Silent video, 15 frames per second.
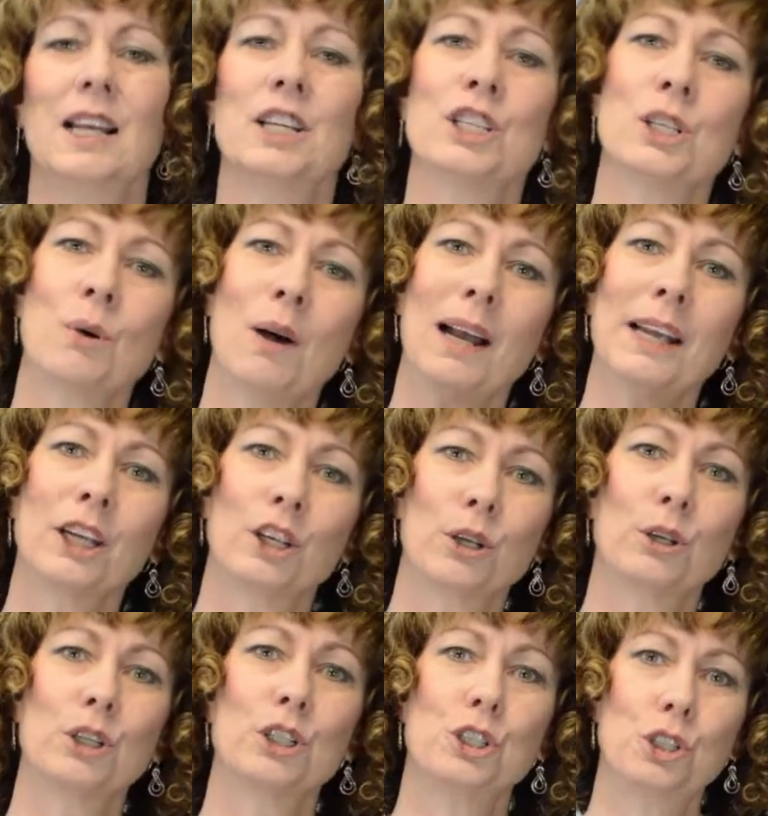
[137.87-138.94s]
So I
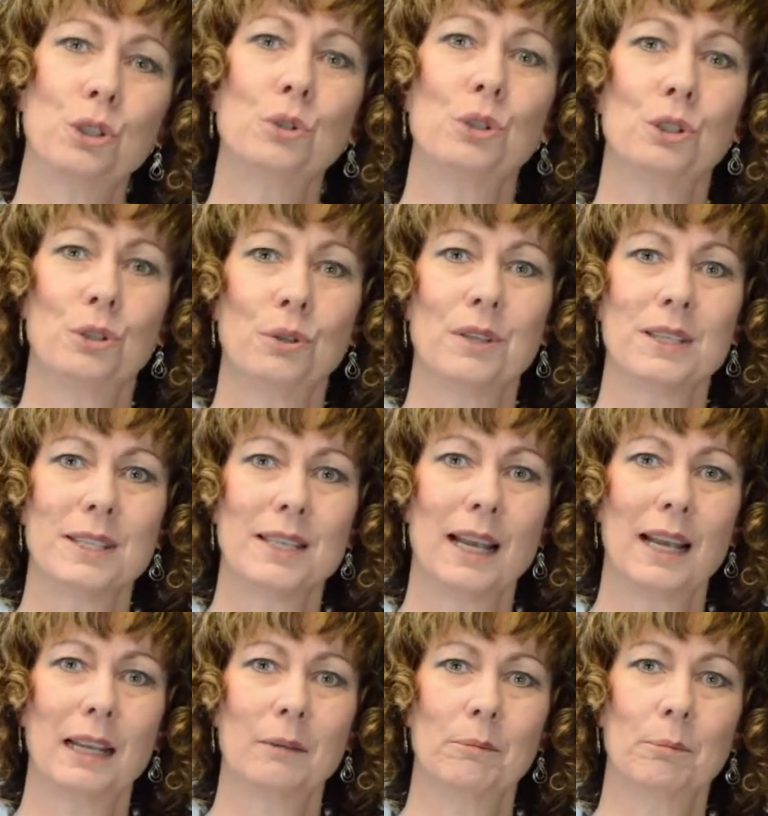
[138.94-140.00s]
encourage you to do the
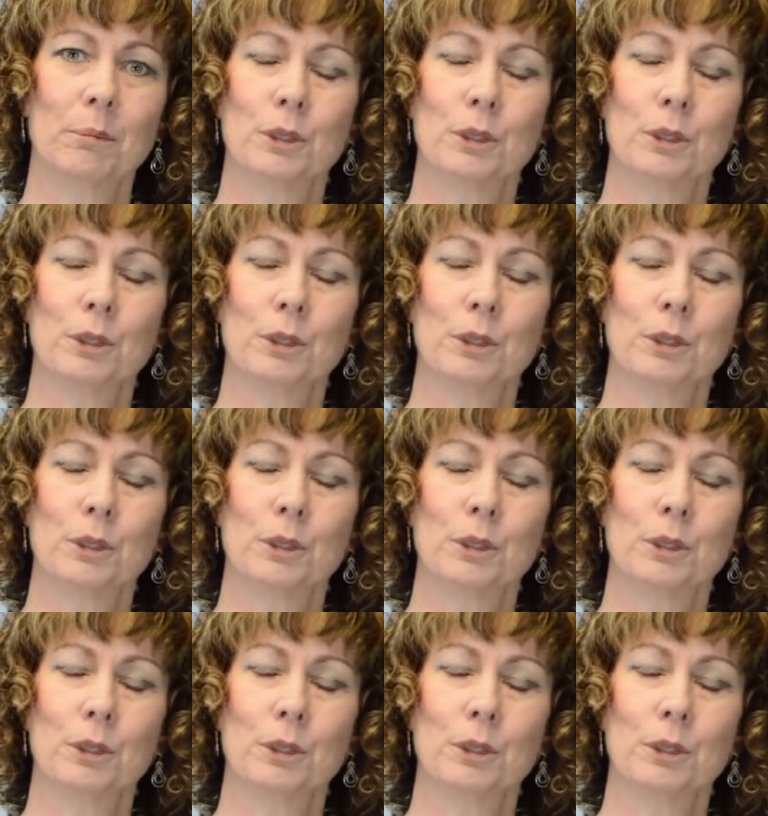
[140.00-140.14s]
same.